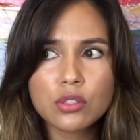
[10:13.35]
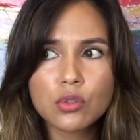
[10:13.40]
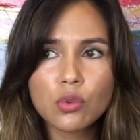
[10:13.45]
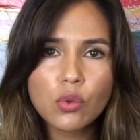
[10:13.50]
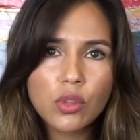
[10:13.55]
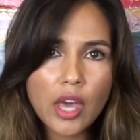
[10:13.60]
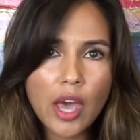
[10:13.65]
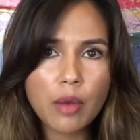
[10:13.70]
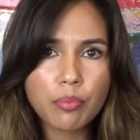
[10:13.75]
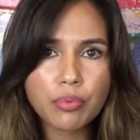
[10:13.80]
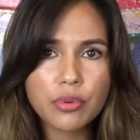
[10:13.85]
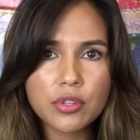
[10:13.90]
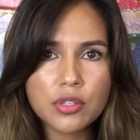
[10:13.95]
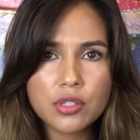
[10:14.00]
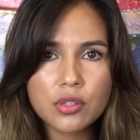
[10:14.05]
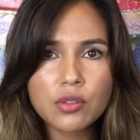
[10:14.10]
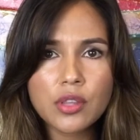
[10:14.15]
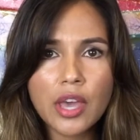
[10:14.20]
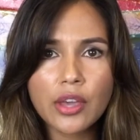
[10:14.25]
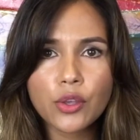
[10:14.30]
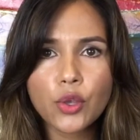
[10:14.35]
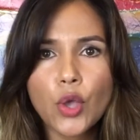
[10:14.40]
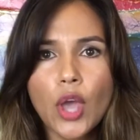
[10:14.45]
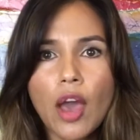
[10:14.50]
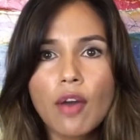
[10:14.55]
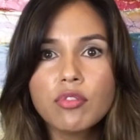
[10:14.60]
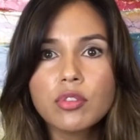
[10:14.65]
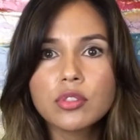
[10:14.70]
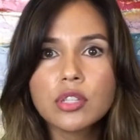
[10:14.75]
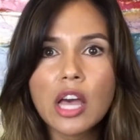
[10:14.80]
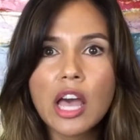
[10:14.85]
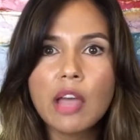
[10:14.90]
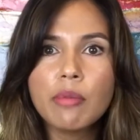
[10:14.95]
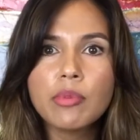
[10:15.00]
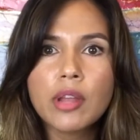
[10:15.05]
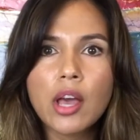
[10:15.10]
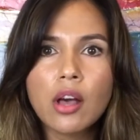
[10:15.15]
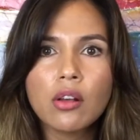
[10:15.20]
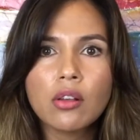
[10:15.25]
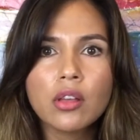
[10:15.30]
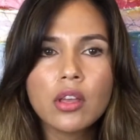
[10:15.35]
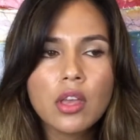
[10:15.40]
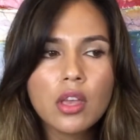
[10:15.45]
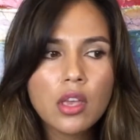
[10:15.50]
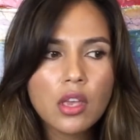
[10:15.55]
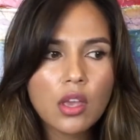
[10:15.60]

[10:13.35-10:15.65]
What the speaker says: do that, pursue that. You have the time now.